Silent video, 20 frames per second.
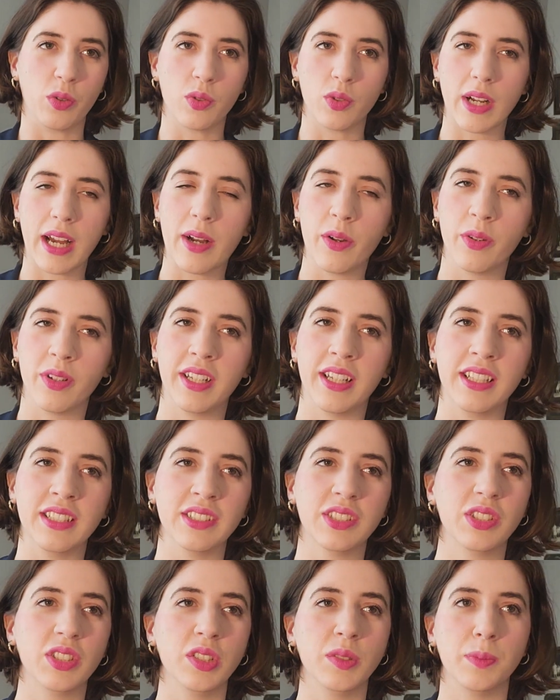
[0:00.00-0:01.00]

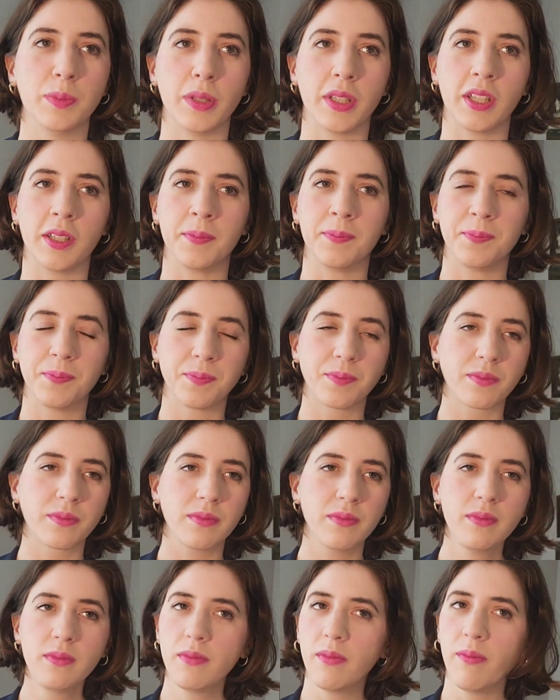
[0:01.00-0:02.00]
grounding, super
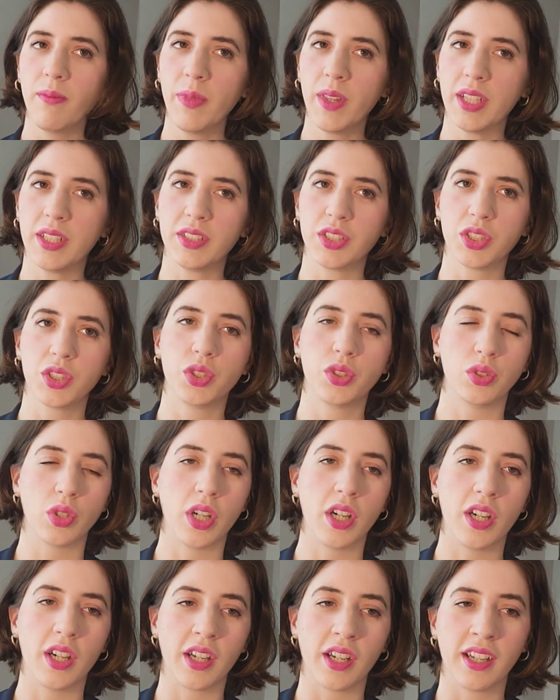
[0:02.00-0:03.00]

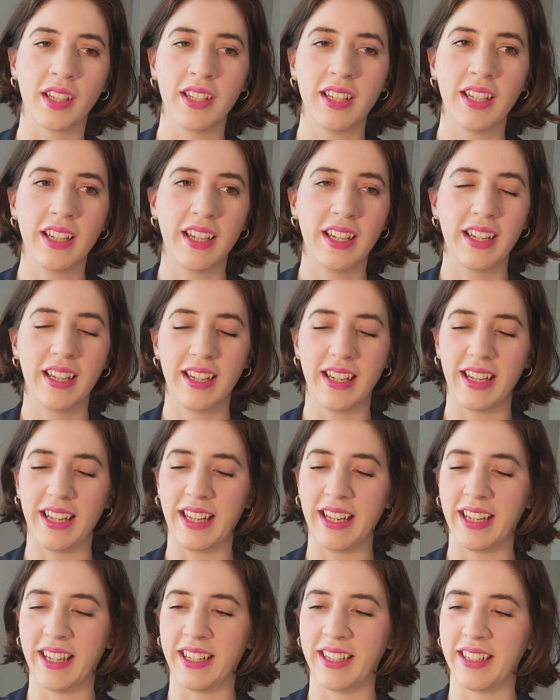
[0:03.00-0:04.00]
strong,
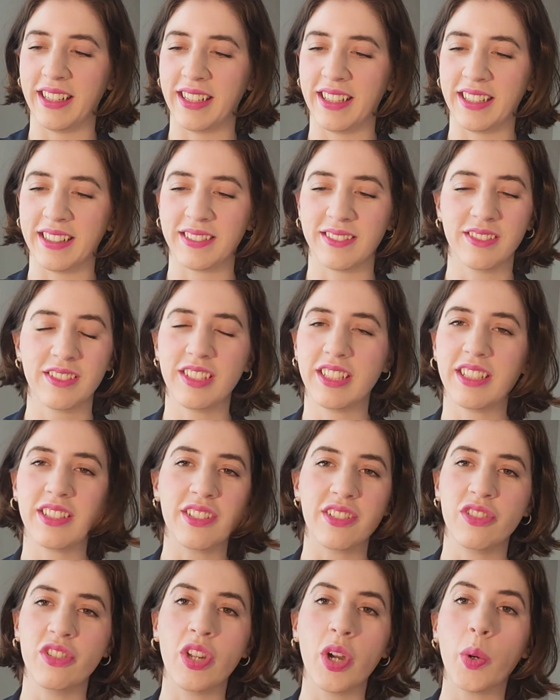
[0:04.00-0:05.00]
and
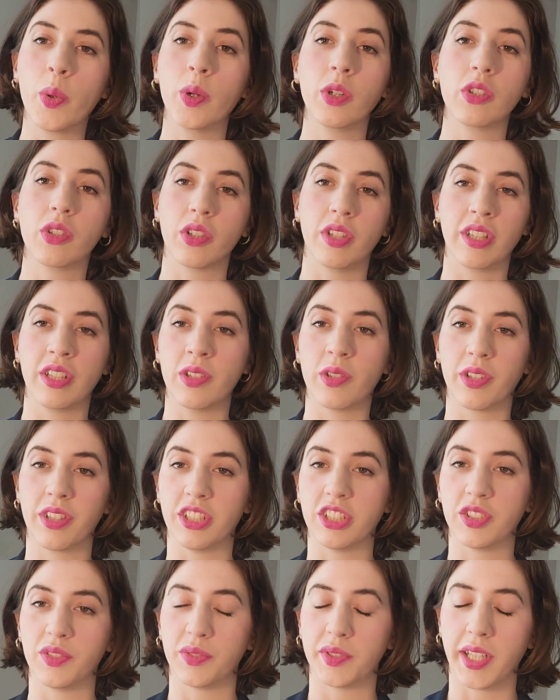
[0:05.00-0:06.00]
no one could ignore
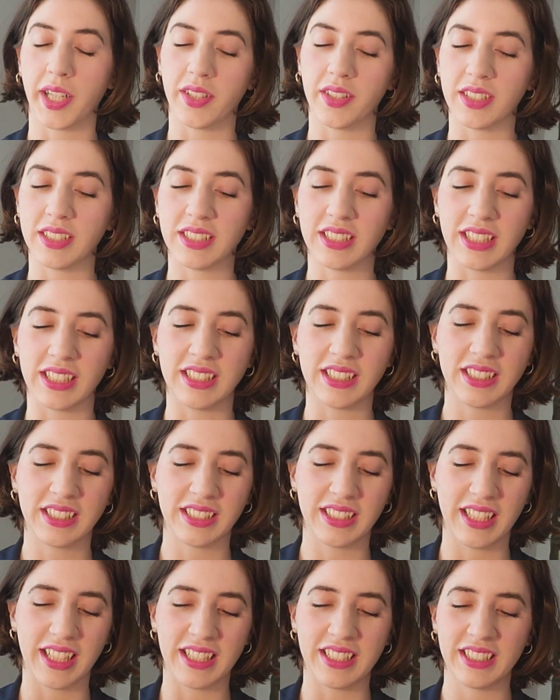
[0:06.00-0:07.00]
this fragrance.
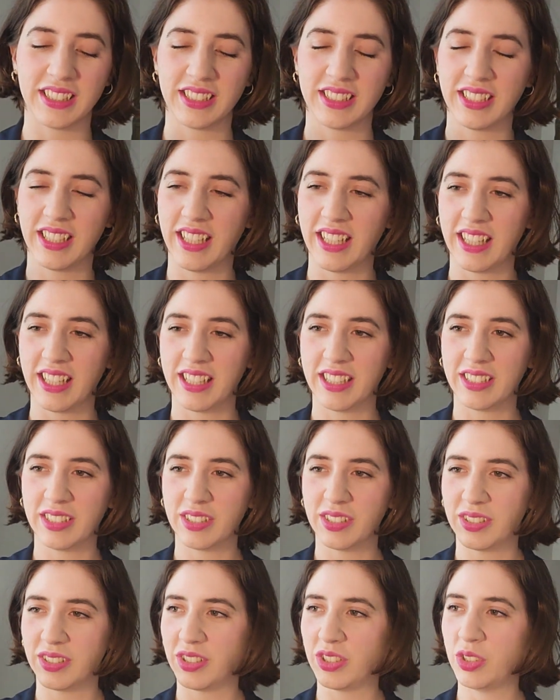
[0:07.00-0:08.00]
It's
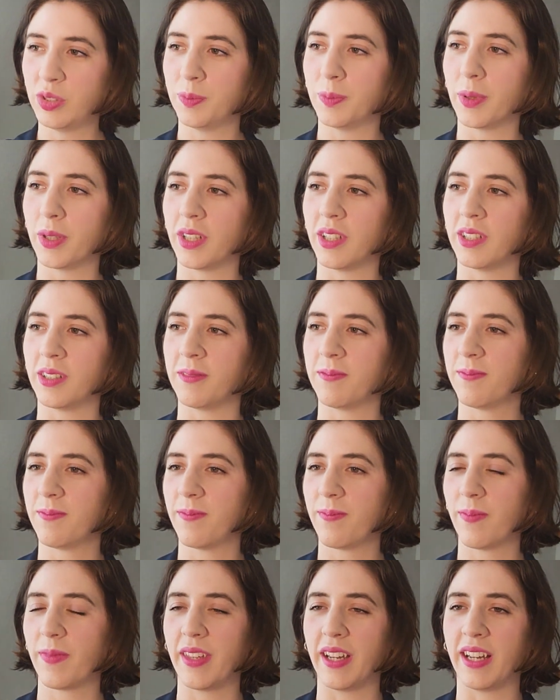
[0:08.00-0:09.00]
super
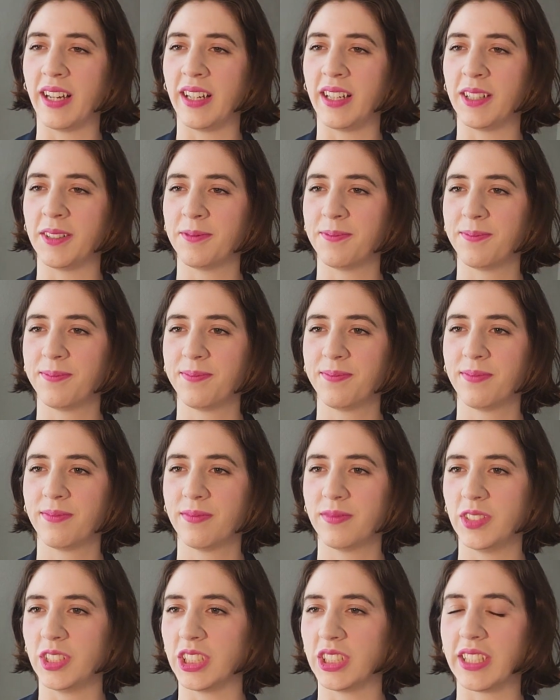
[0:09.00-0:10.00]

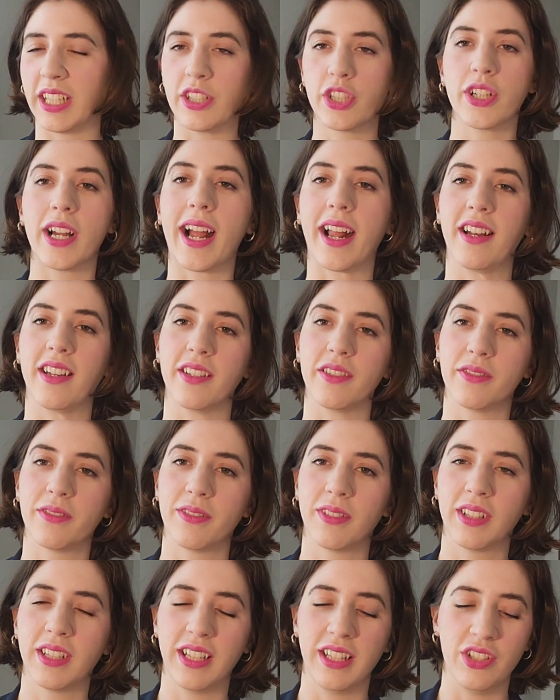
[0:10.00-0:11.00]
just
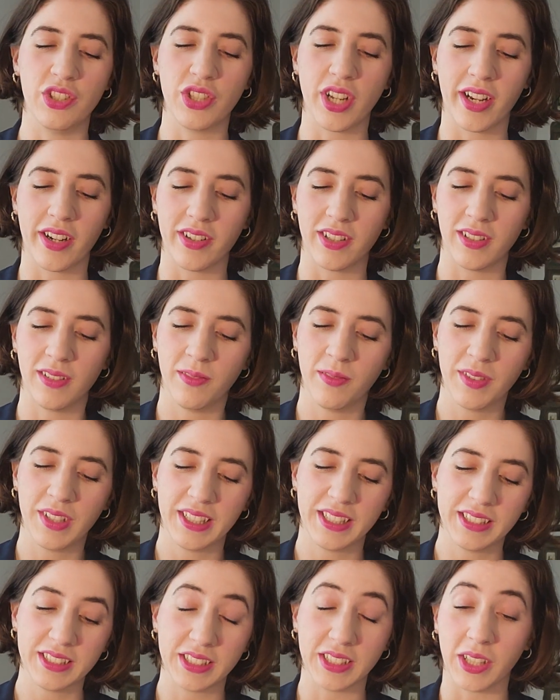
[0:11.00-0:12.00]
attractive in general.
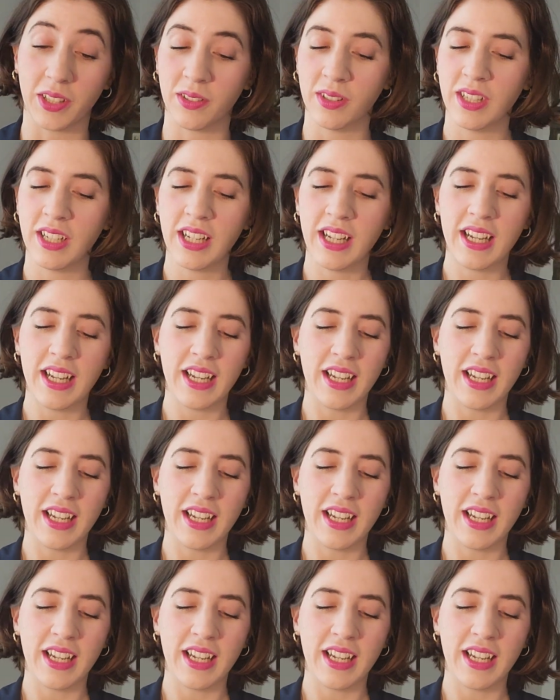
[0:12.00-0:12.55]
So